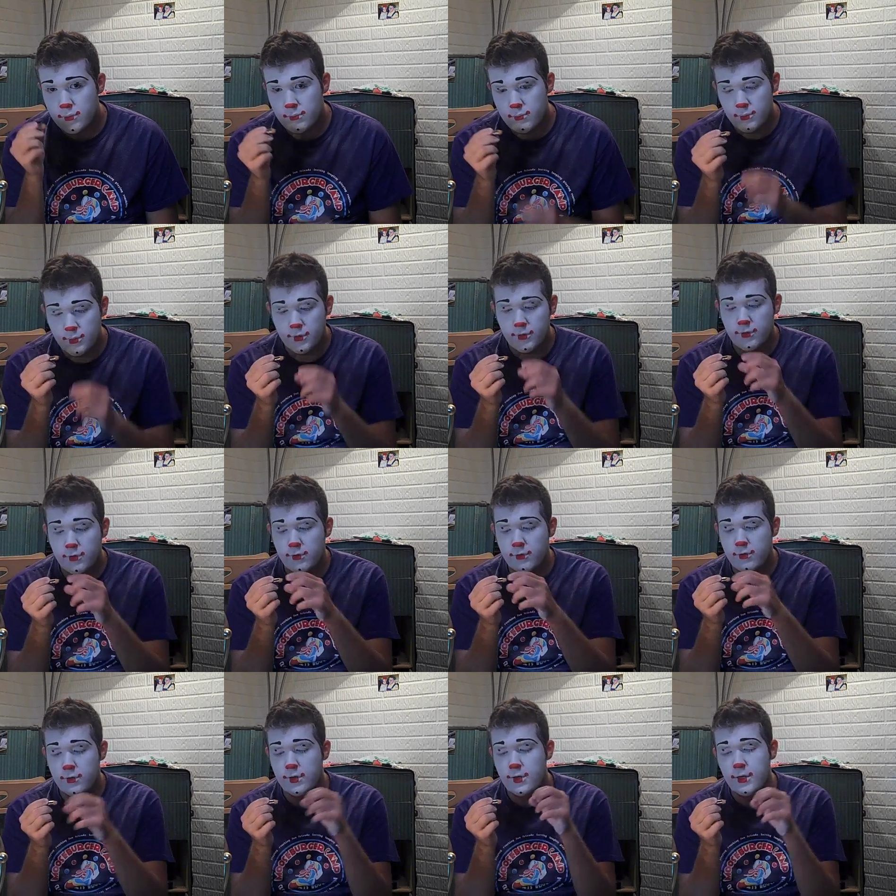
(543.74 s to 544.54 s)
make sure
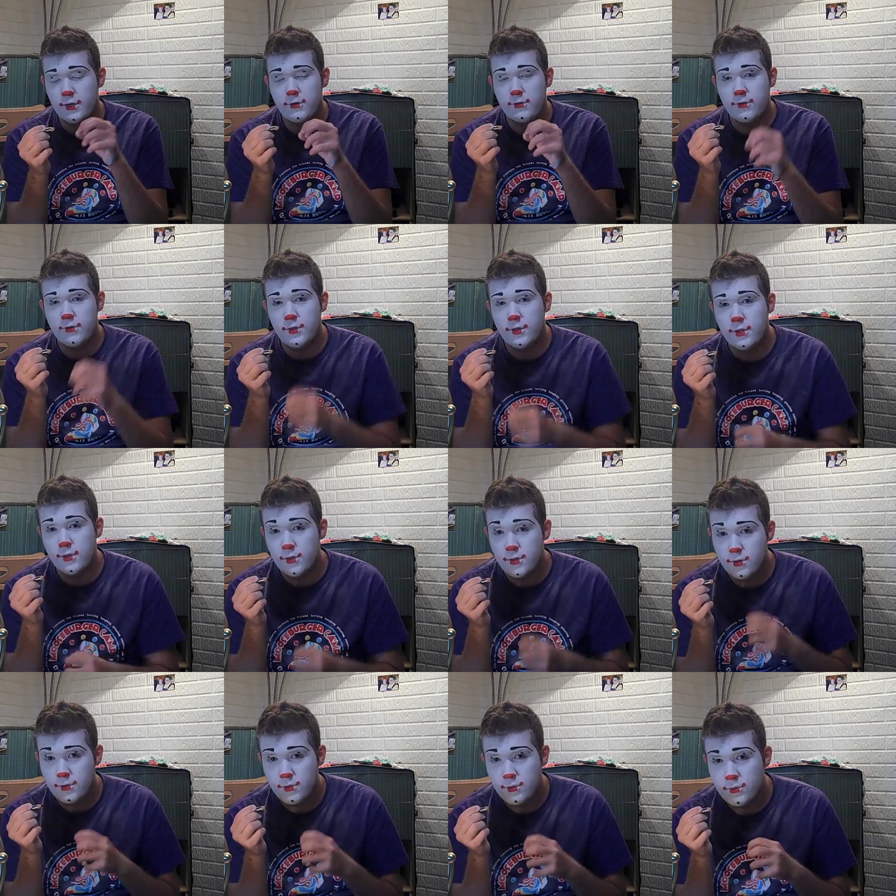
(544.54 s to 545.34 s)
it's a nice
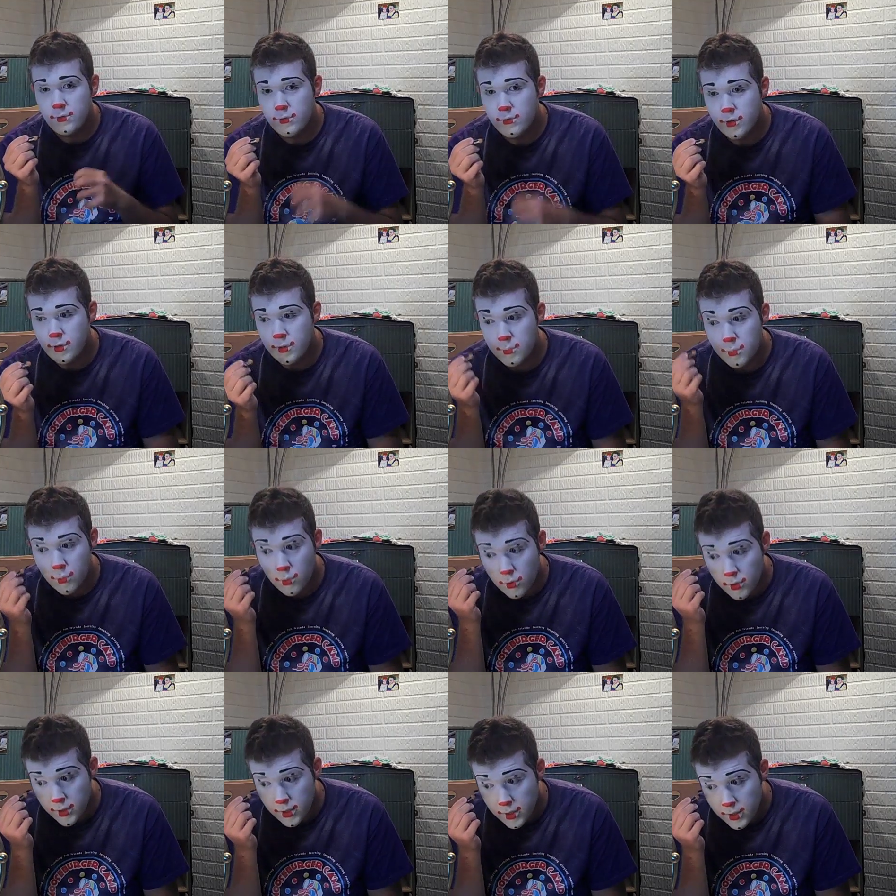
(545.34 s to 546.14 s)
thin
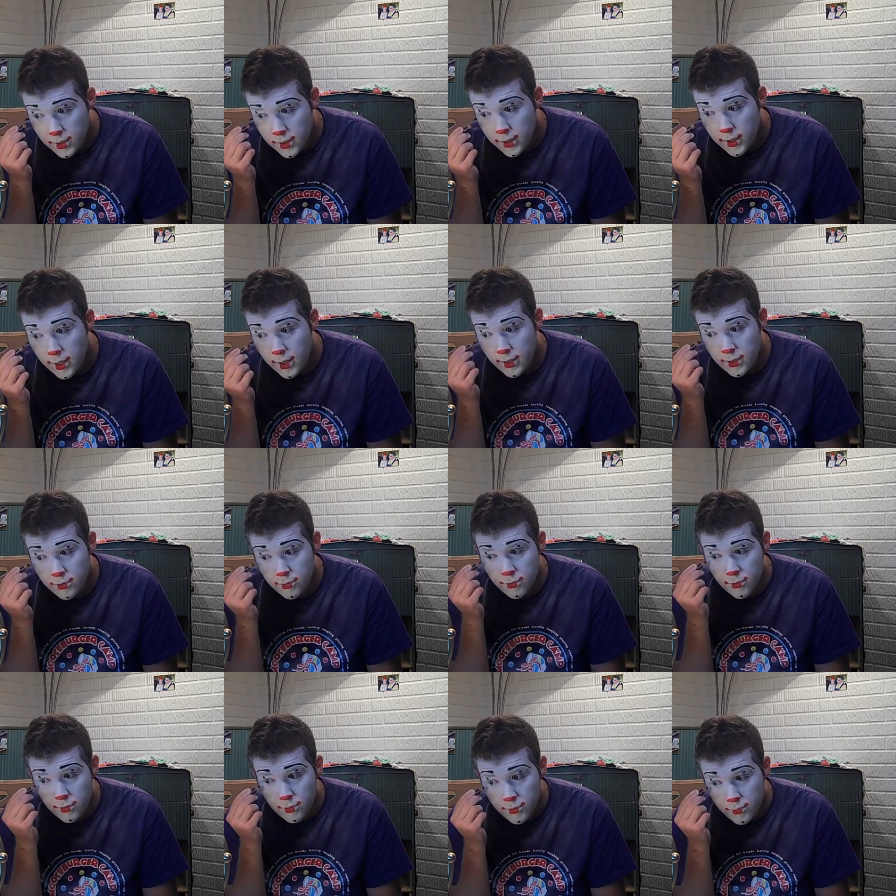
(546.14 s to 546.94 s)
point, and
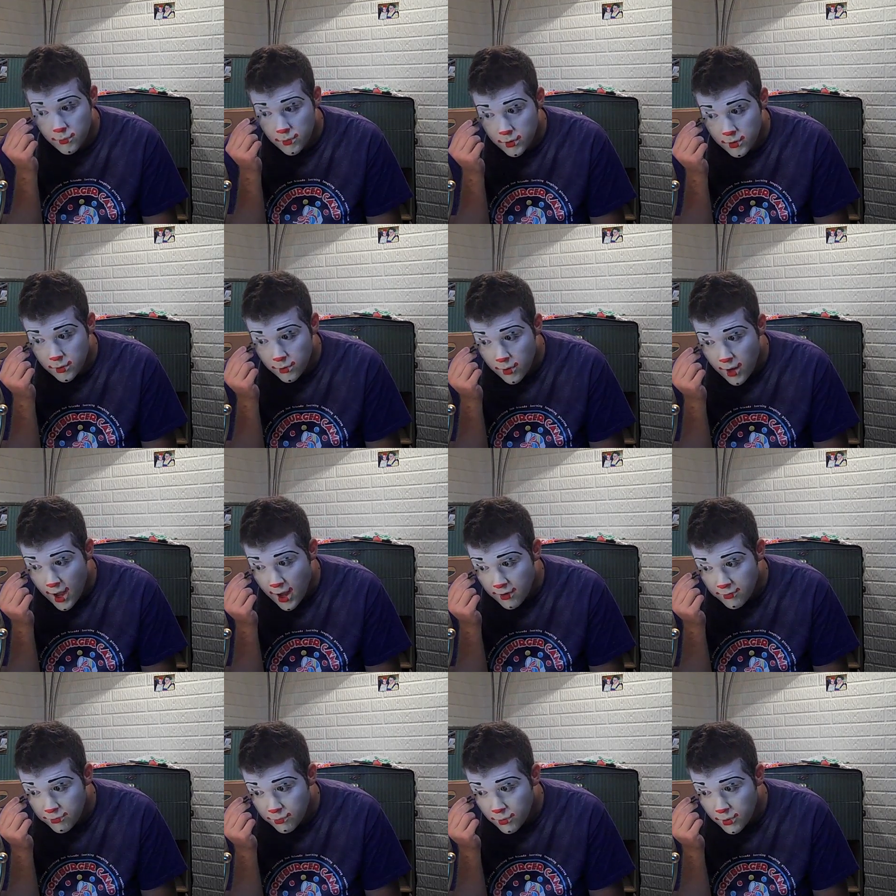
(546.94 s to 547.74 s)
you'd only want to go
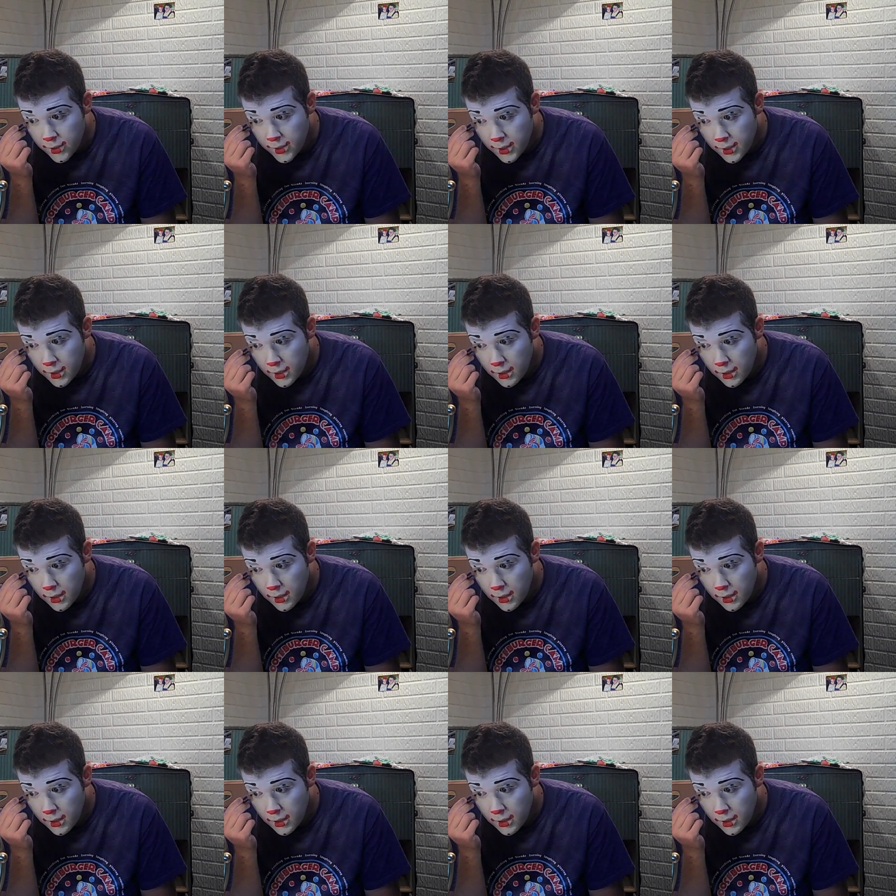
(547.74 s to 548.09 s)
halfway.